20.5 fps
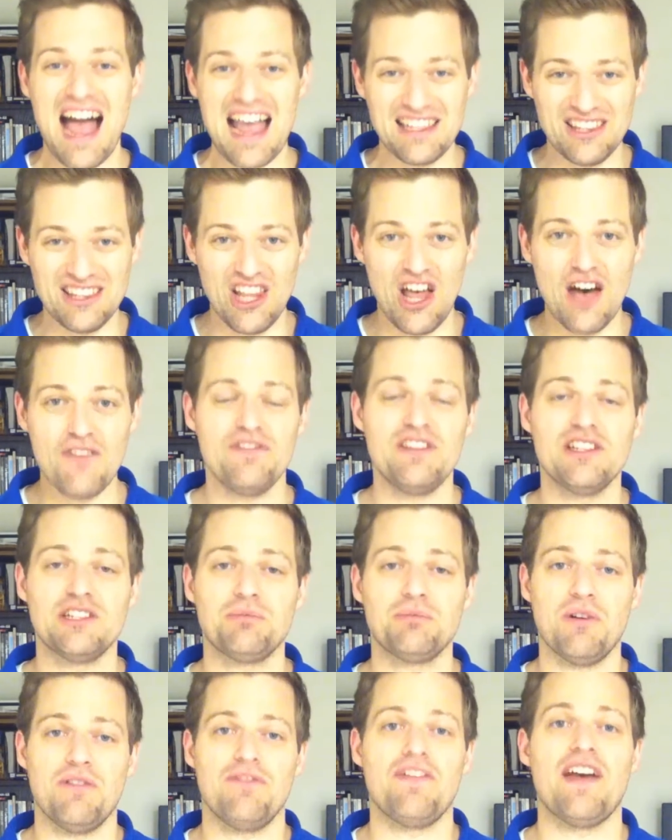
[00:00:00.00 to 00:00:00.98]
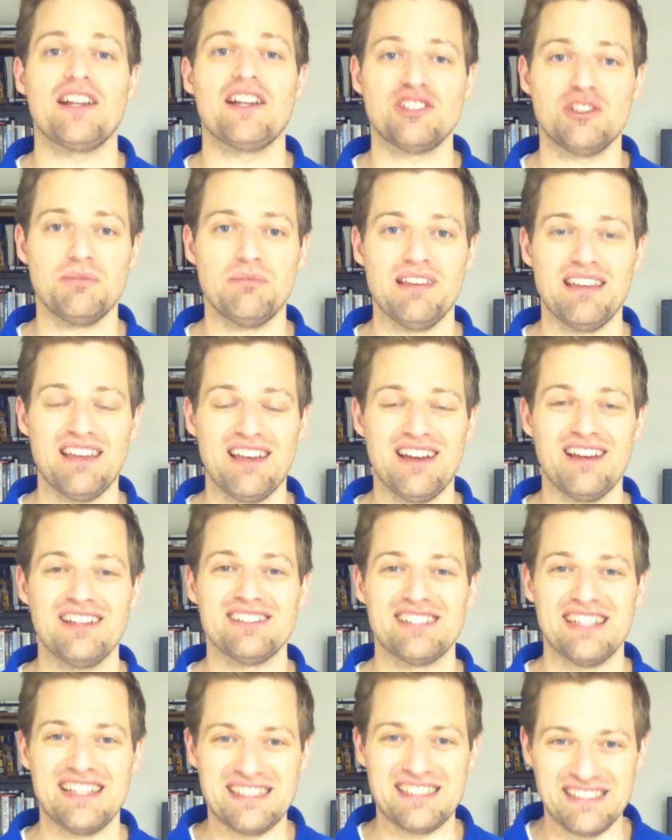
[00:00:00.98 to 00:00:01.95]
I love this profession
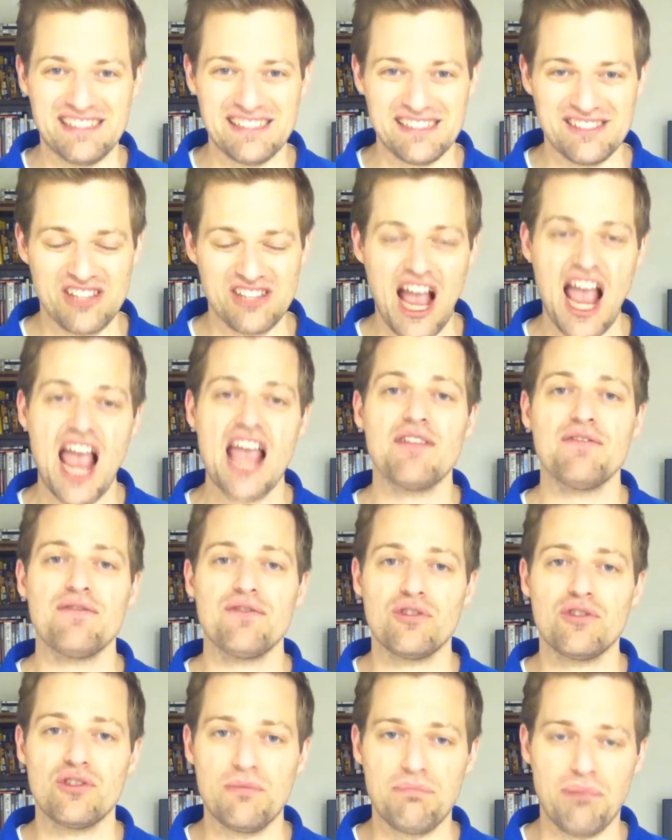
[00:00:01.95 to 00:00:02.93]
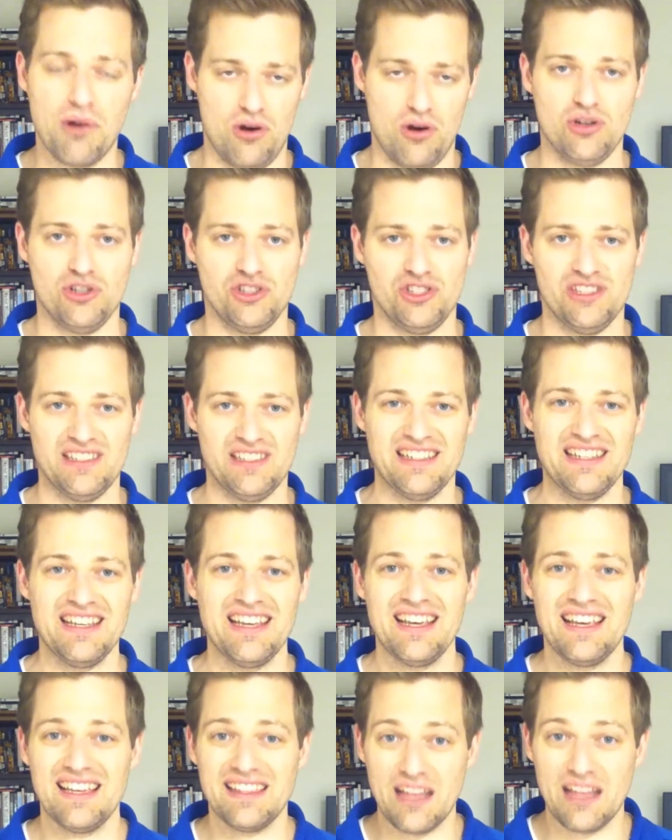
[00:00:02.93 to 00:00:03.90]
because it's designed for the person
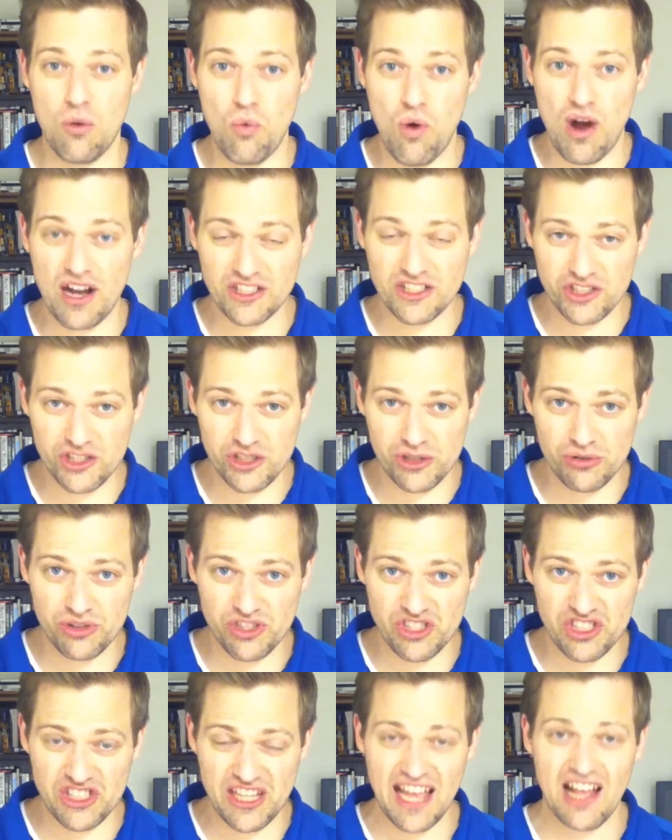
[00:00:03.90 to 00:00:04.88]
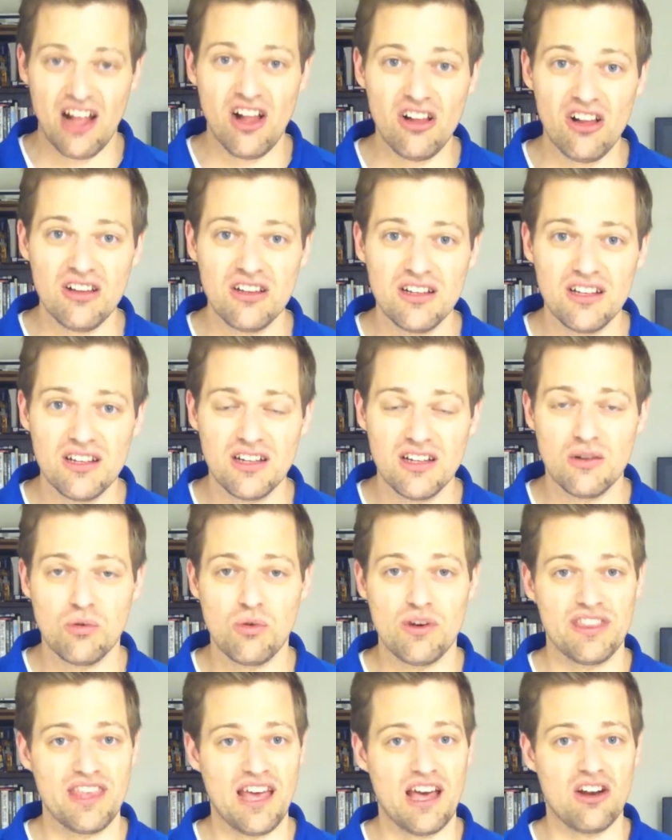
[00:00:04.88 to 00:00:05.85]
that wants to sell
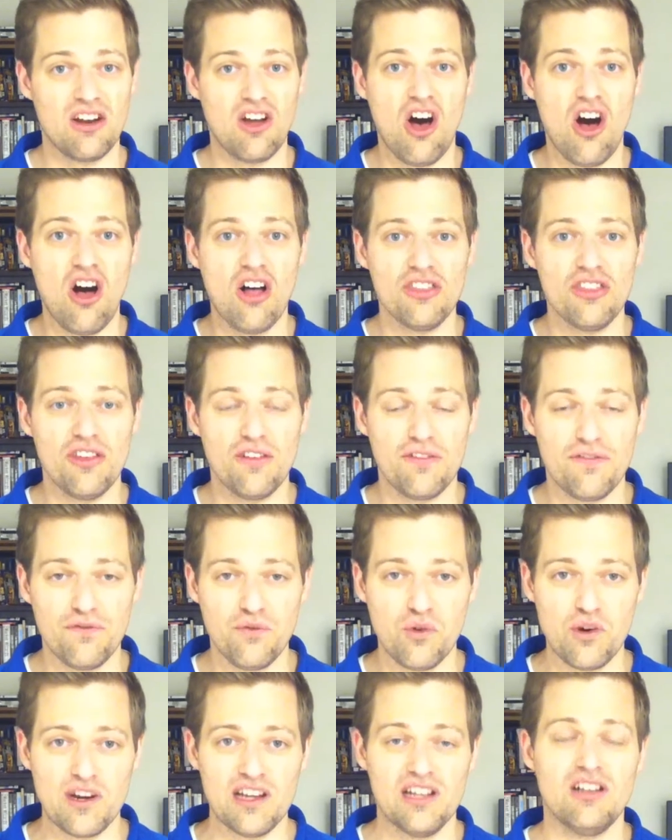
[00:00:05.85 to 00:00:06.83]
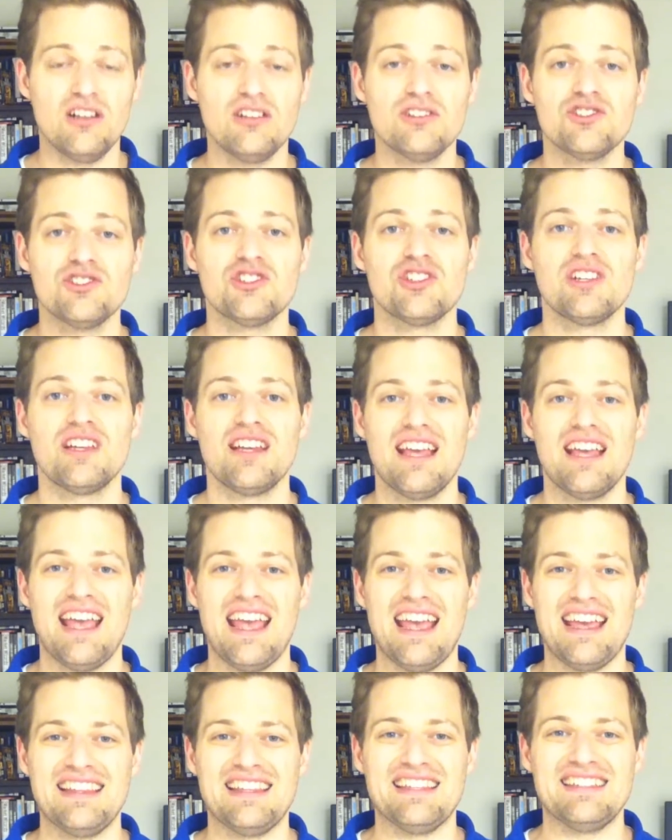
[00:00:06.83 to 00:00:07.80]
without all the frills
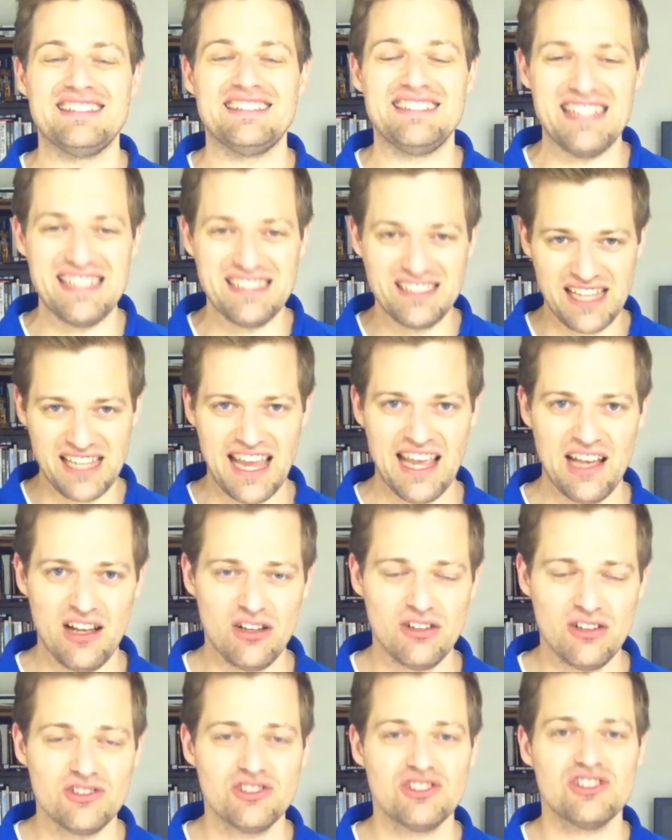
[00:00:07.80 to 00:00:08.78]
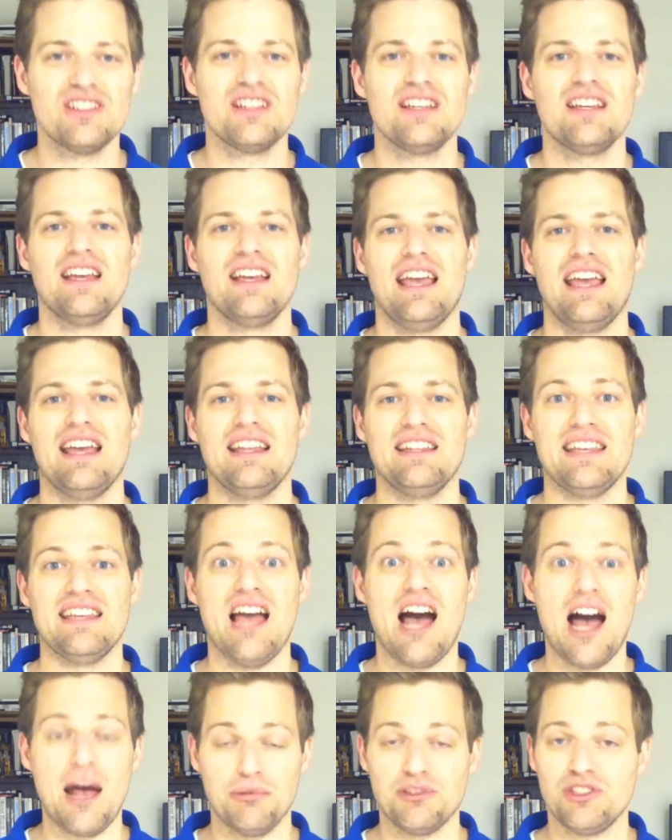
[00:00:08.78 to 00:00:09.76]
and the details and
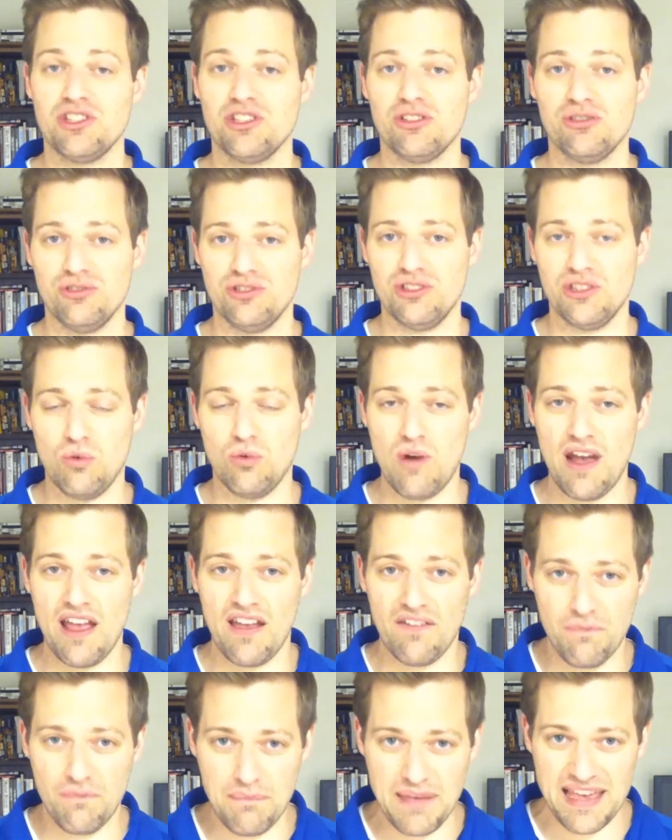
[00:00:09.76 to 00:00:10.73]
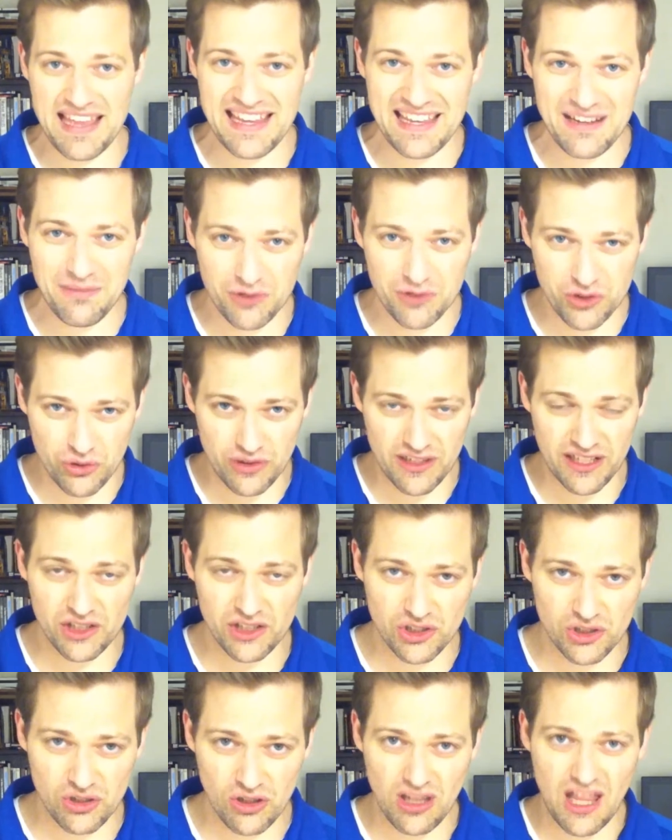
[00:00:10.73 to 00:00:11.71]
the obstacles in the way of many
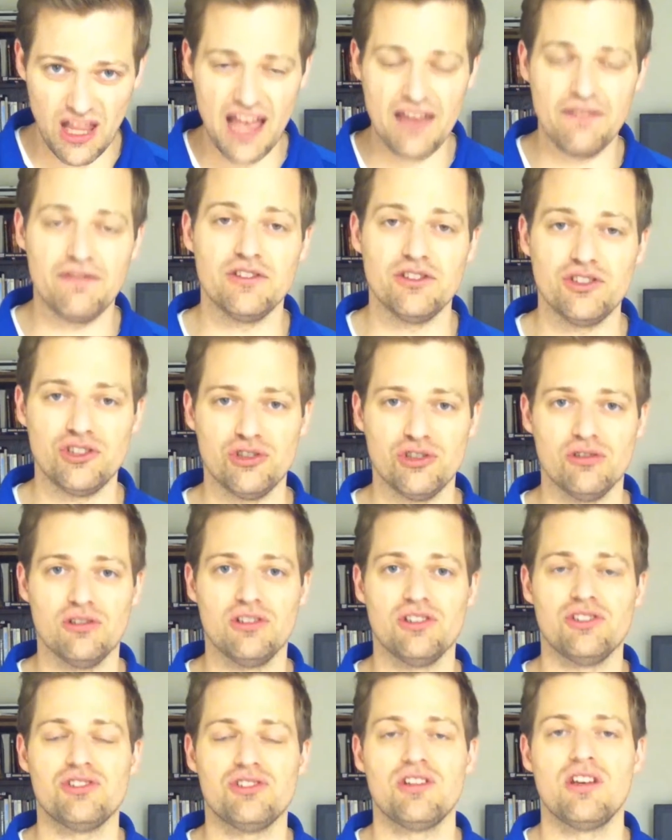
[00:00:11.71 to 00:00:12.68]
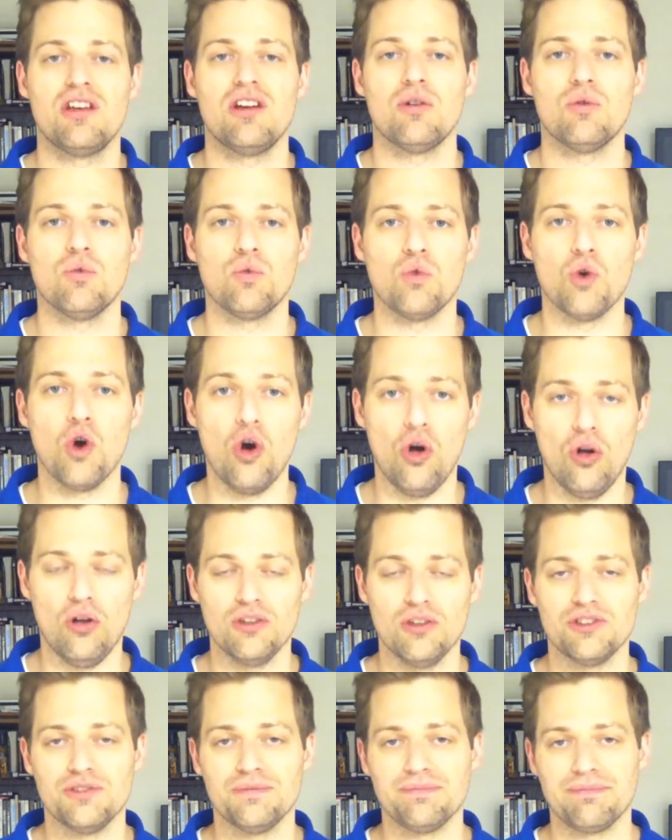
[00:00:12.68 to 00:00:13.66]
traditional life insurance
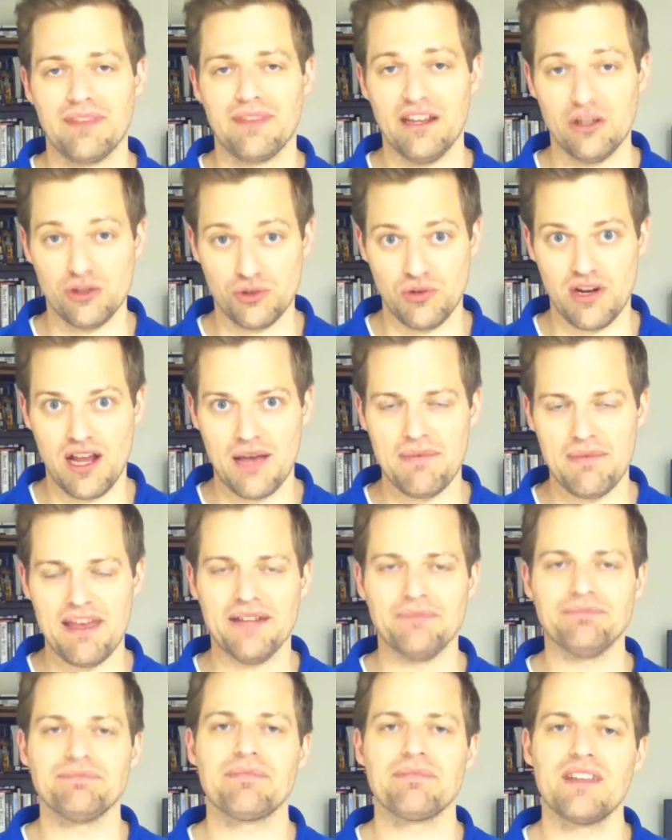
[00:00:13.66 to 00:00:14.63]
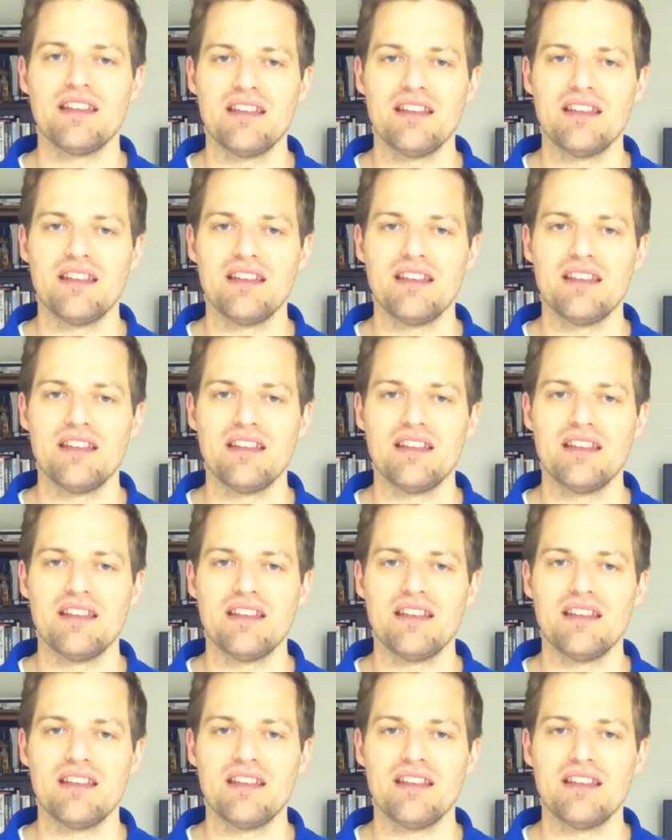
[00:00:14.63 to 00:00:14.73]
roles. Here's what I mean.